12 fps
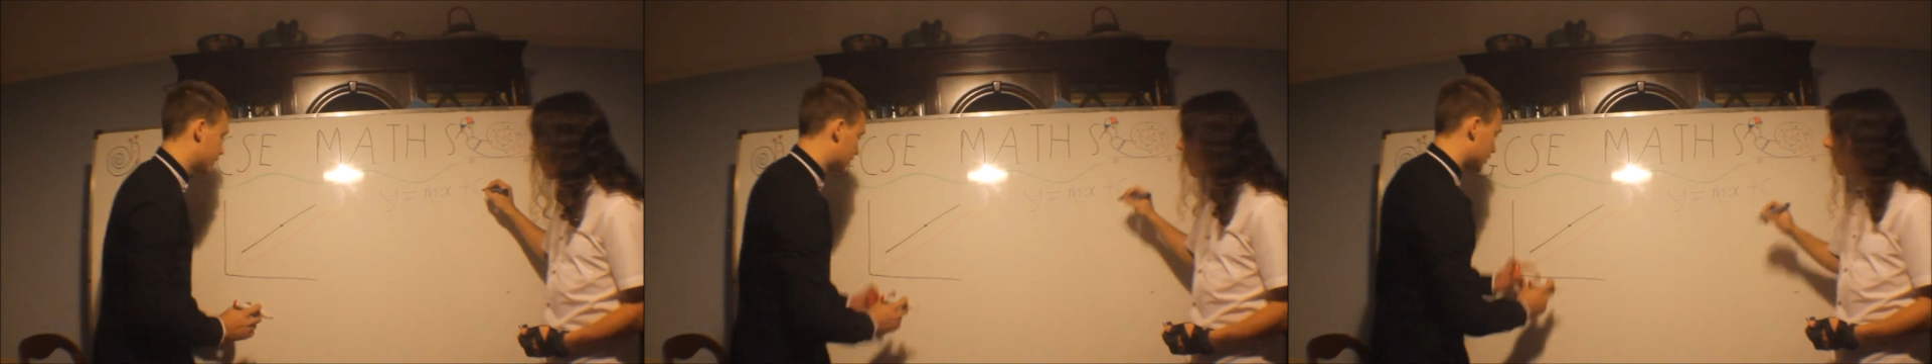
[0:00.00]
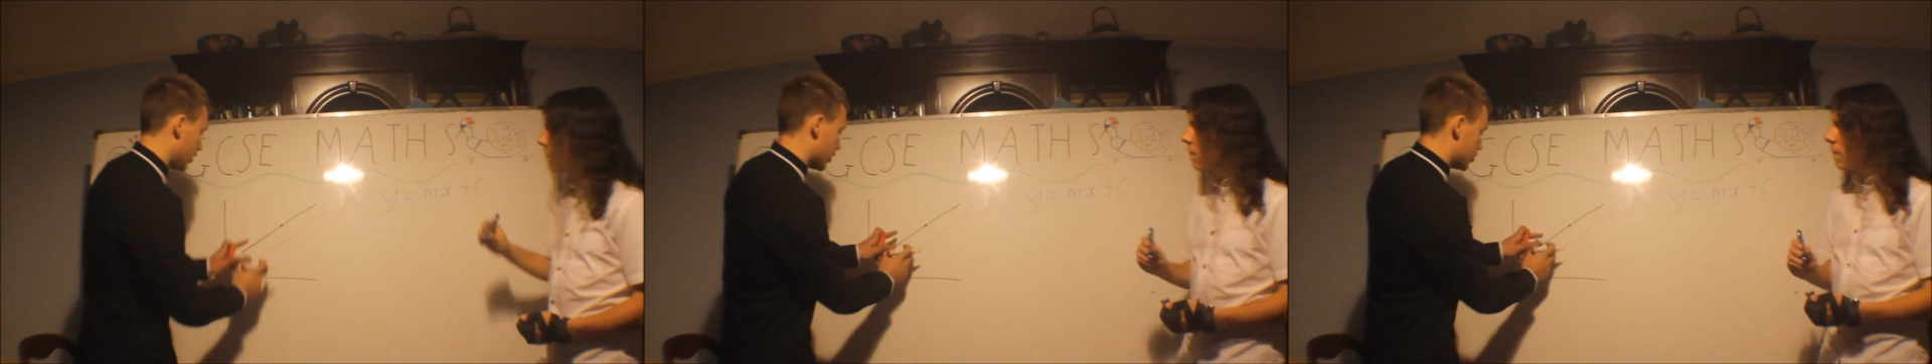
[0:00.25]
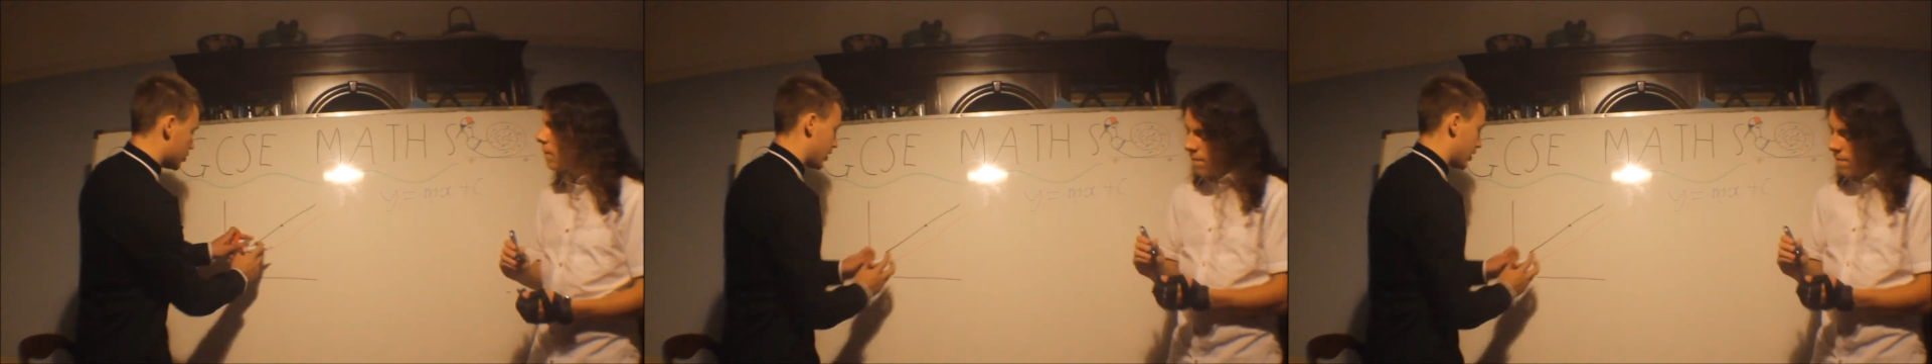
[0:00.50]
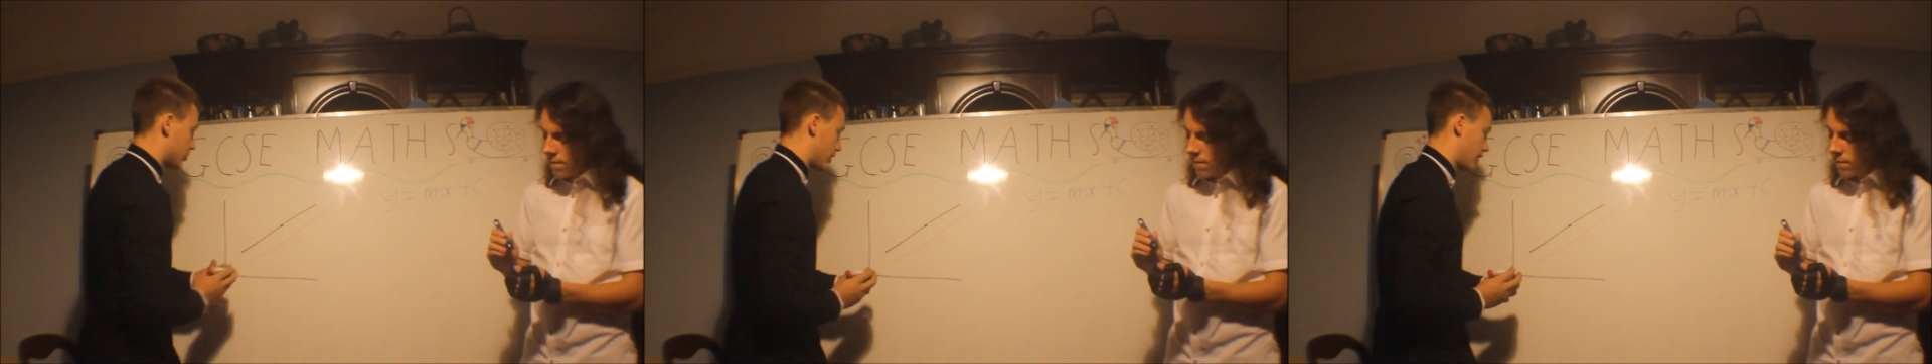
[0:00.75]
This is like a
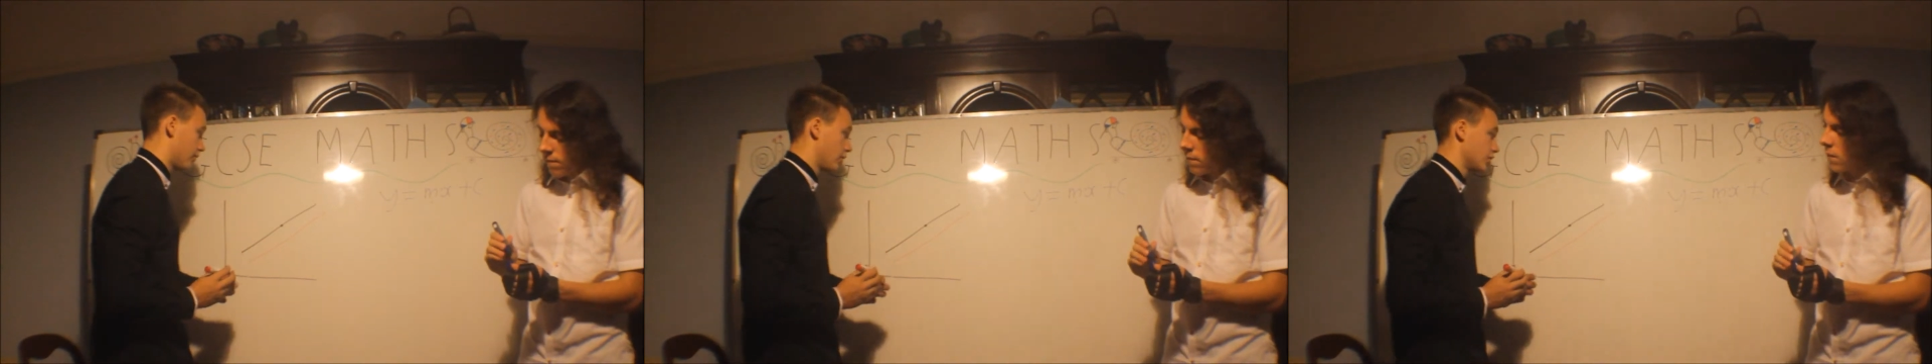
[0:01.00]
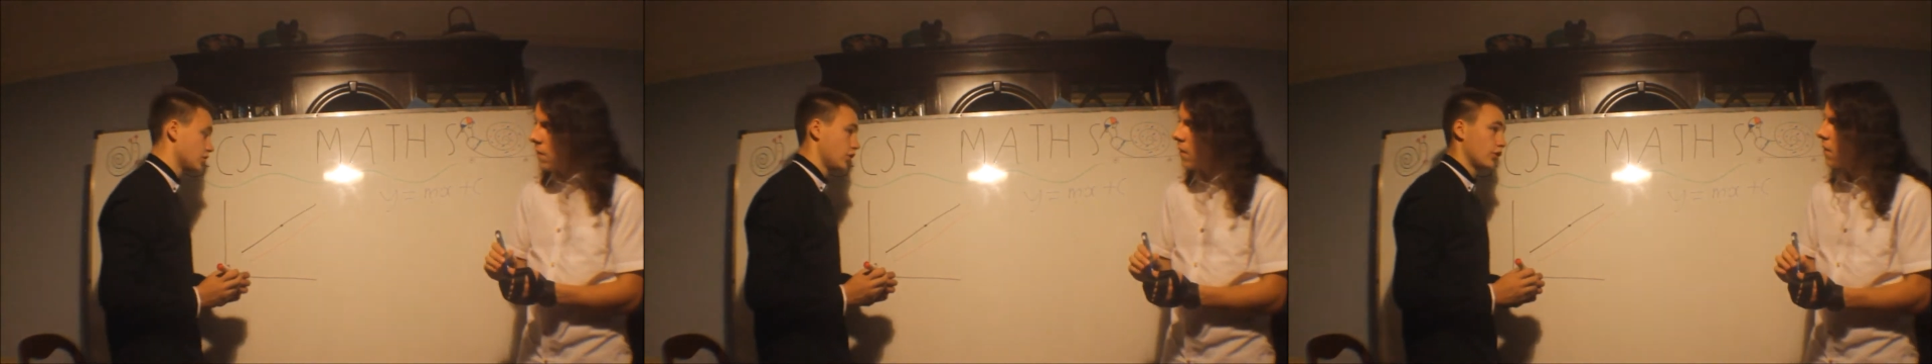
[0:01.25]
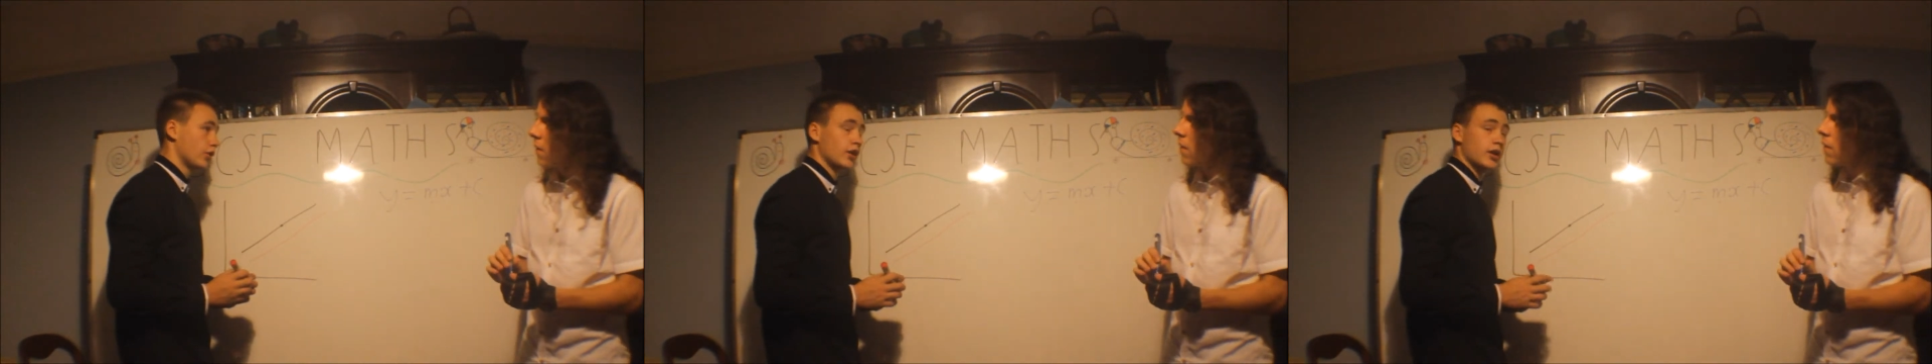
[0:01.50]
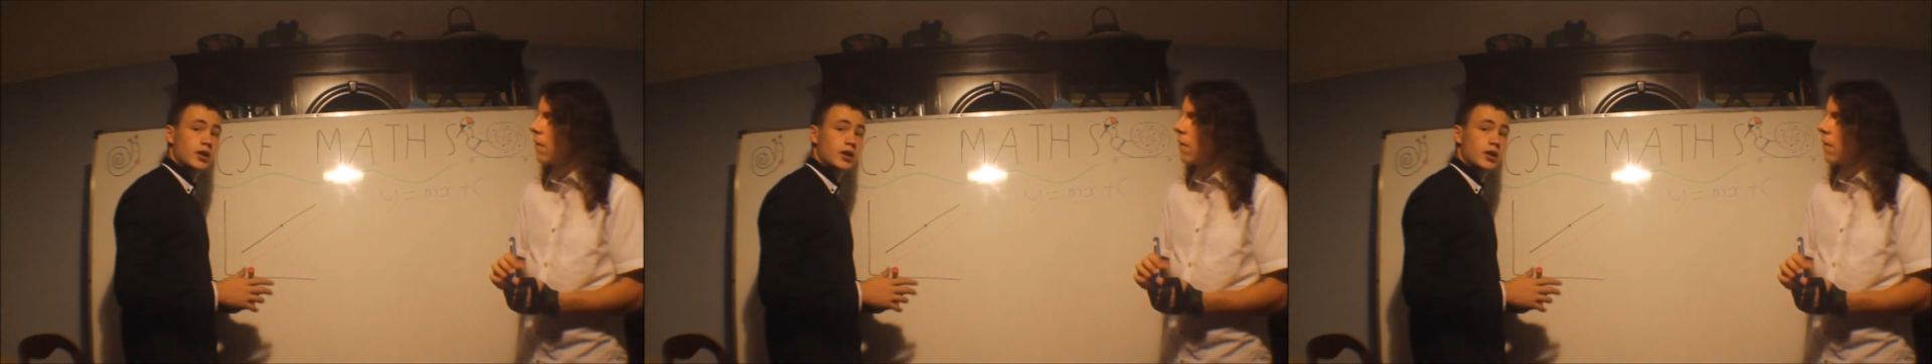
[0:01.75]
train track, it runs along